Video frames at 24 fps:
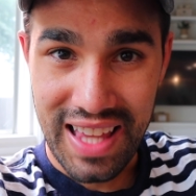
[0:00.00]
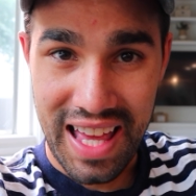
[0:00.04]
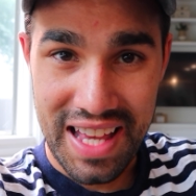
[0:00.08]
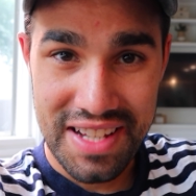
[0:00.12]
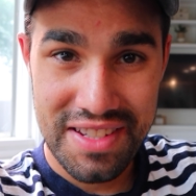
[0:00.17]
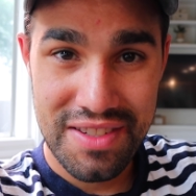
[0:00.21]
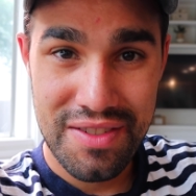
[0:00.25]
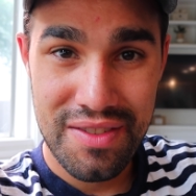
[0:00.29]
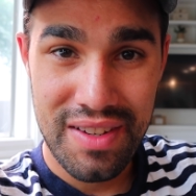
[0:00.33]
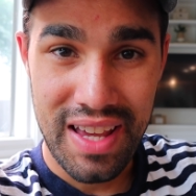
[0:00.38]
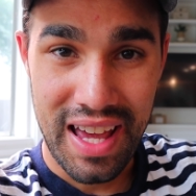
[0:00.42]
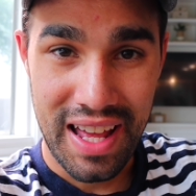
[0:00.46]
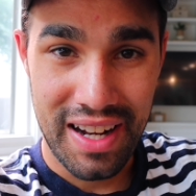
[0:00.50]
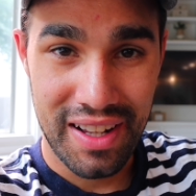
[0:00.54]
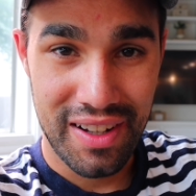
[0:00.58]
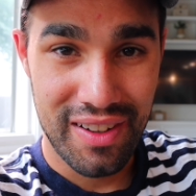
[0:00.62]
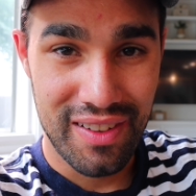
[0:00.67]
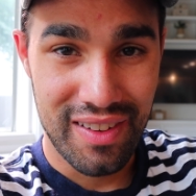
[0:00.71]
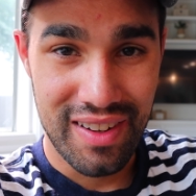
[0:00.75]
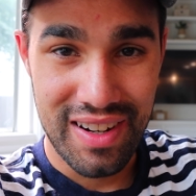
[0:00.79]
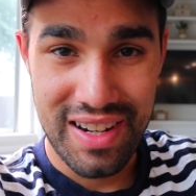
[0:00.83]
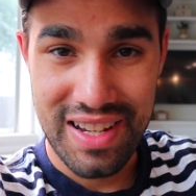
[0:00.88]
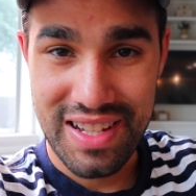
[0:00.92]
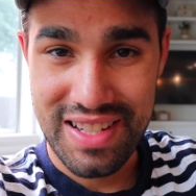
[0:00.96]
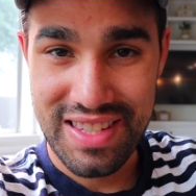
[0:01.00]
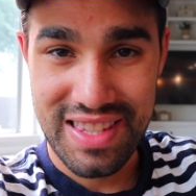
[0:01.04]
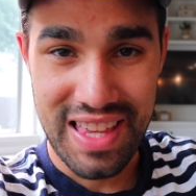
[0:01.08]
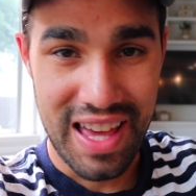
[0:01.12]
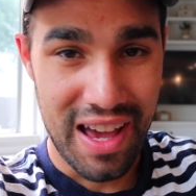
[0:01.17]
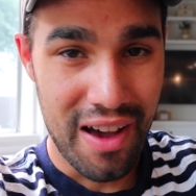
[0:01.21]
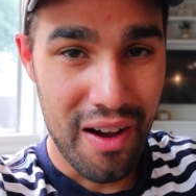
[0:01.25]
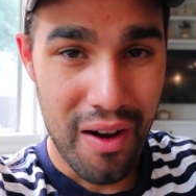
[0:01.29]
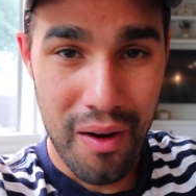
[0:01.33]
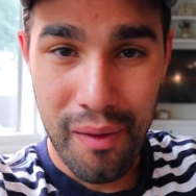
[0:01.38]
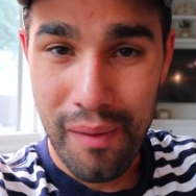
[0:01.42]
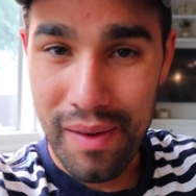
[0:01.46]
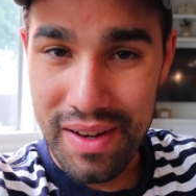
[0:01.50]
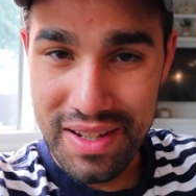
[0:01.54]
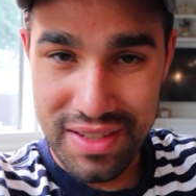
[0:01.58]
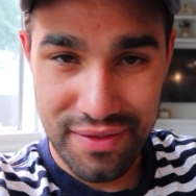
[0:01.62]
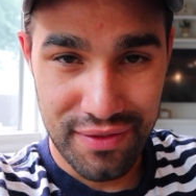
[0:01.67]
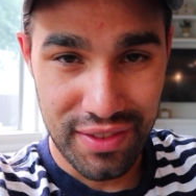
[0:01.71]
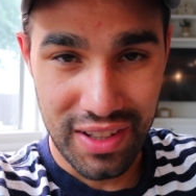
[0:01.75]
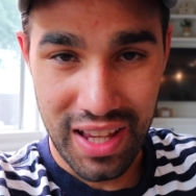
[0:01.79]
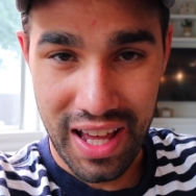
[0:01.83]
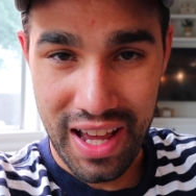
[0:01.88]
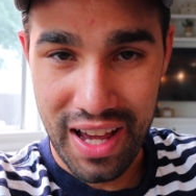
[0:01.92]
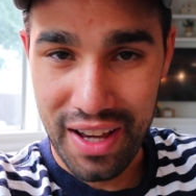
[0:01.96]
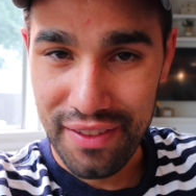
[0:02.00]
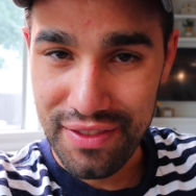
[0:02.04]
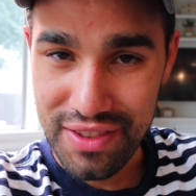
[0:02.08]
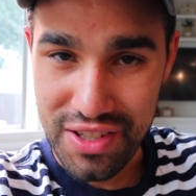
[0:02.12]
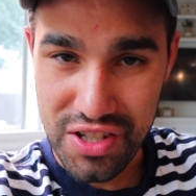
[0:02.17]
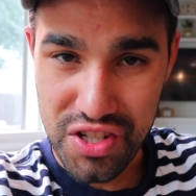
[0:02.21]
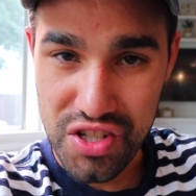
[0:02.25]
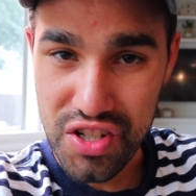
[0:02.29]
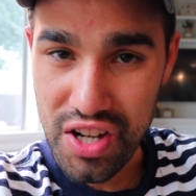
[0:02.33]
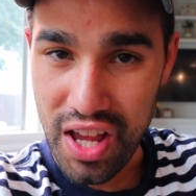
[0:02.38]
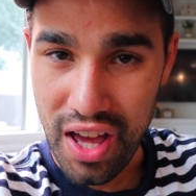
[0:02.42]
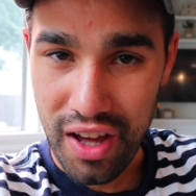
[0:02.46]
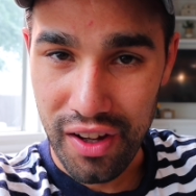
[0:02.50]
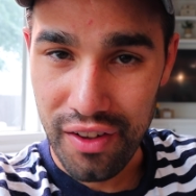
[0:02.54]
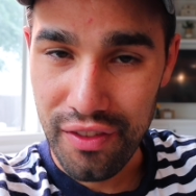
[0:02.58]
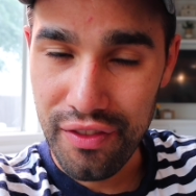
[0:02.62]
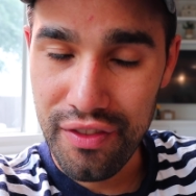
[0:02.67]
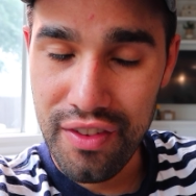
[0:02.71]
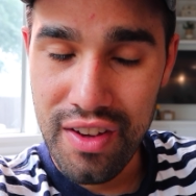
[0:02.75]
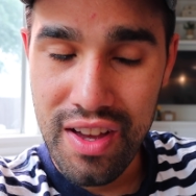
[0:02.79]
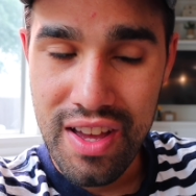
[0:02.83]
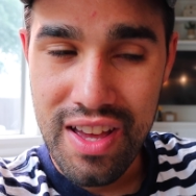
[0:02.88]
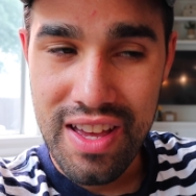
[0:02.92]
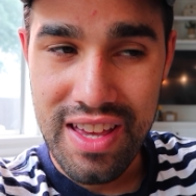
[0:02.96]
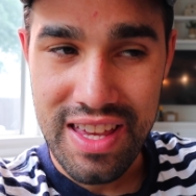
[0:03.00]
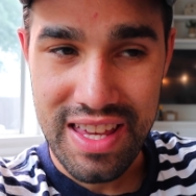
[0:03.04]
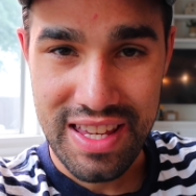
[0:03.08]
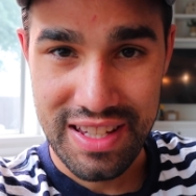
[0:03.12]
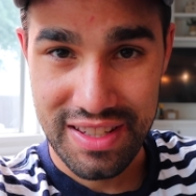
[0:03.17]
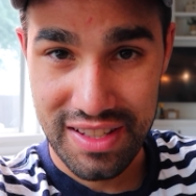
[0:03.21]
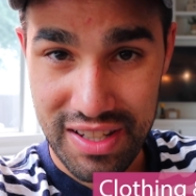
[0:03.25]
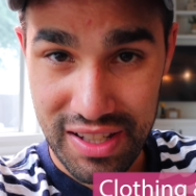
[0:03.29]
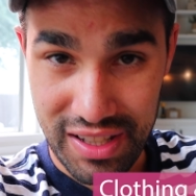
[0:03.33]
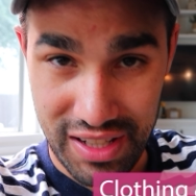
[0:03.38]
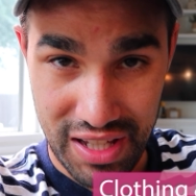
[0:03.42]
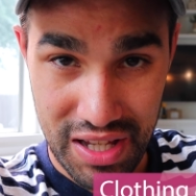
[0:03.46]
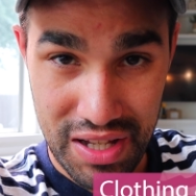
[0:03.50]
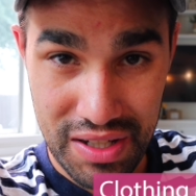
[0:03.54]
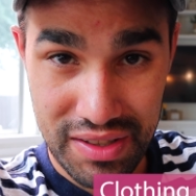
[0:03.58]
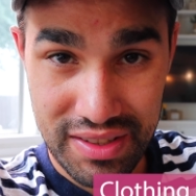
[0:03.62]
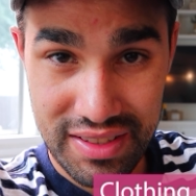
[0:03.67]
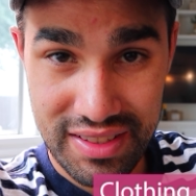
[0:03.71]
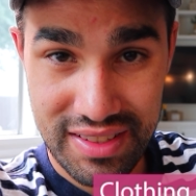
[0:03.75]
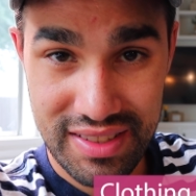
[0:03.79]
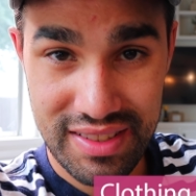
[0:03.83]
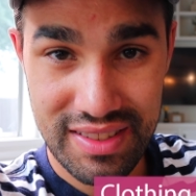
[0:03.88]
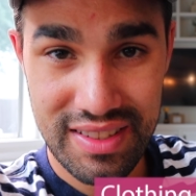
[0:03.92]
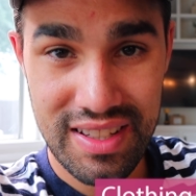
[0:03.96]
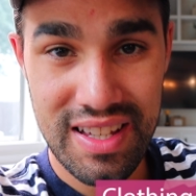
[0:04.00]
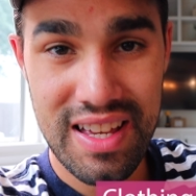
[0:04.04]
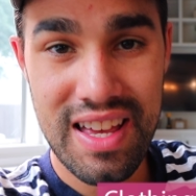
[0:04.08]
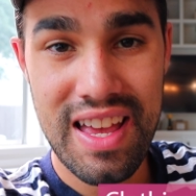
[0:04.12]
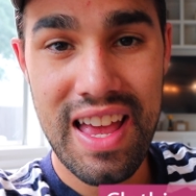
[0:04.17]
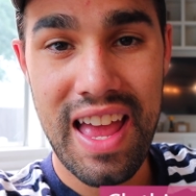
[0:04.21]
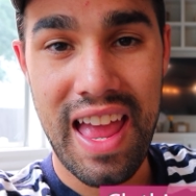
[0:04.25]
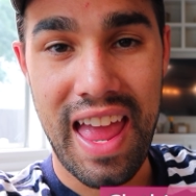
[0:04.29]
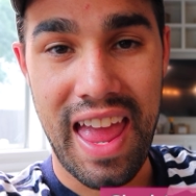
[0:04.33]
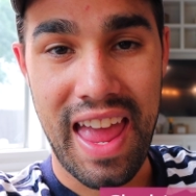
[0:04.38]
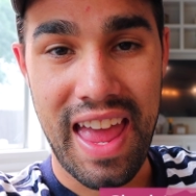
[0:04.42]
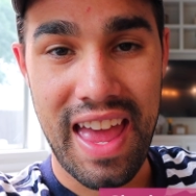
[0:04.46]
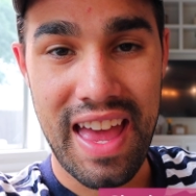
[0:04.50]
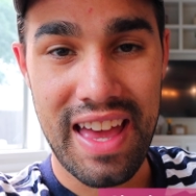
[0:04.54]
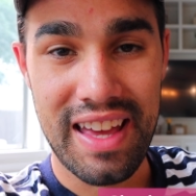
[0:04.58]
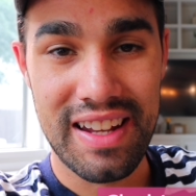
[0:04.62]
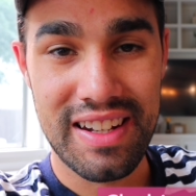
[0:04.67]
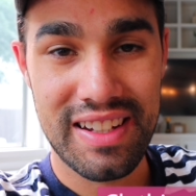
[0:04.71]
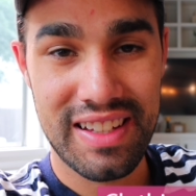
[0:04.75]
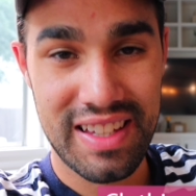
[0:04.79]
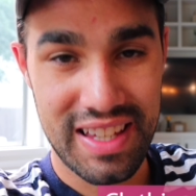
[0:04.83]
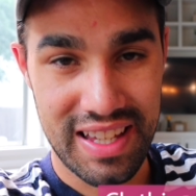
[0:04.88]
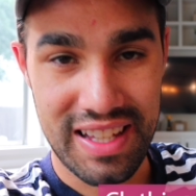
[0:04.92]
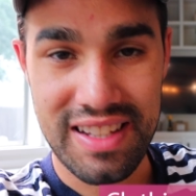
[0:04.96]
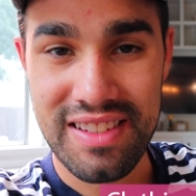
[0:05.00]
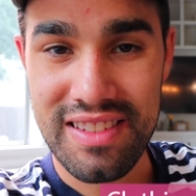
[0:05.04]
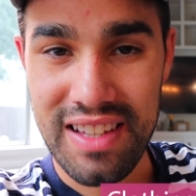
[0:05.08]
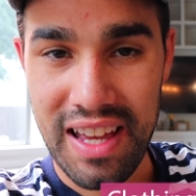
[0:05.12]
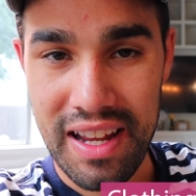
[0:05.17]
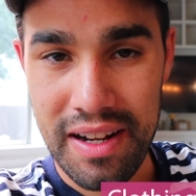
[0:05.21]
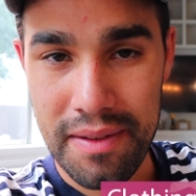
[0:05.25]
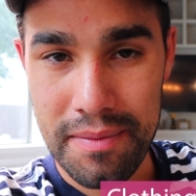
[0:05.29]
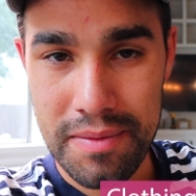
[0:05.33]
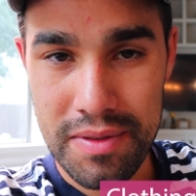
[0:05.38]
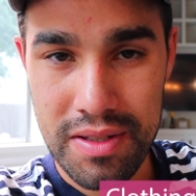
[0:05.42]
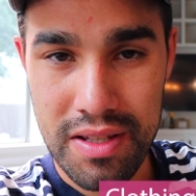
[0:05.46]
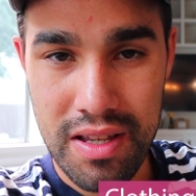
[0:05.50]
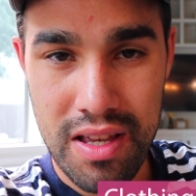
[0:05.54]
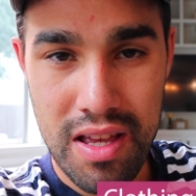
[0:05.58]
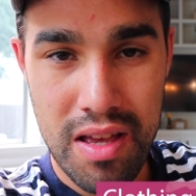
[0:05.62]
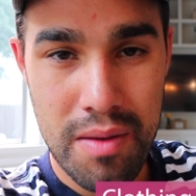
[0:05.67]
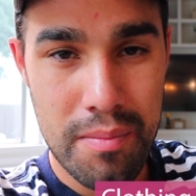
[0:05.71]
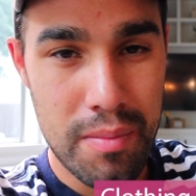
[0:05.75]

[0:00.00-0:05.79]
last two categories that always fly off the shelf is clothes and kids items.